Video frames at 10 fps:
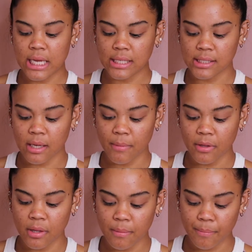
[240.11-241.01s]
Take some
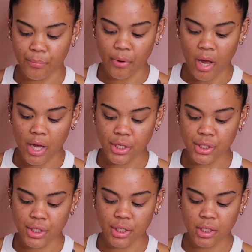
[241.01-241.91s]
on the
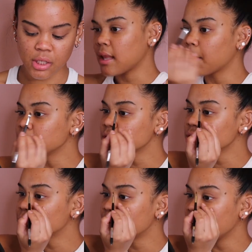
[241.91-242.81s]
brush and I'm just
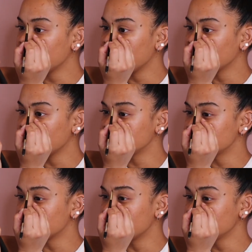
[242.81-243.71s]
going to create hair-like
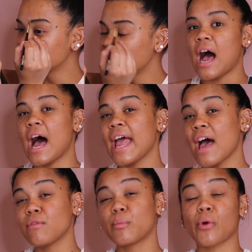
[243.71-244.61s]
strokes. I
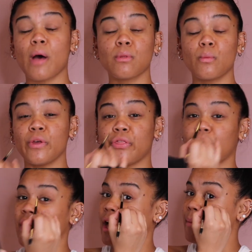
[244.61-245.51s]
have a problem
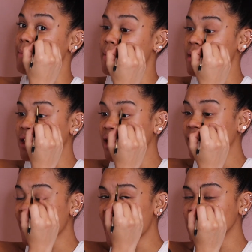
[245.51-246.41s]
with
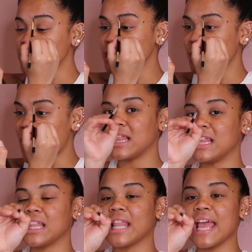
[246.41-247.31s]
mimicking that, so
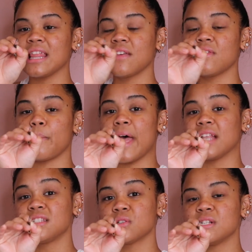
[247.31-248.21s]
the length of the
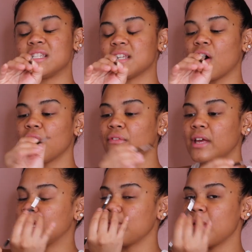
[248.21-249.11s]
pencil itself,
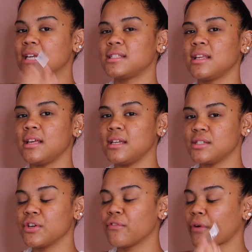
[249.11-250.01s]
it makes it
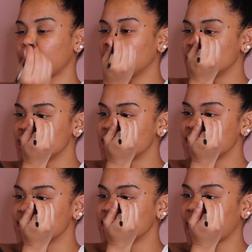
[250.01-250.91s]
easier for me to
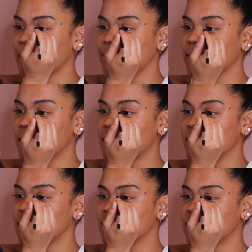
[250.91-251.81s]
just stamp it
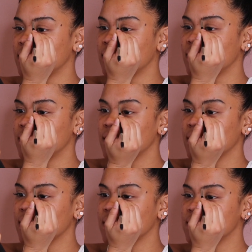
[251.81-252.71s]
on.
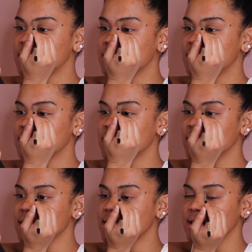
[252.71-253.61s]
Like so. Can
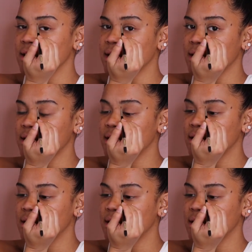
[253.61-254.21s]
you guys see that?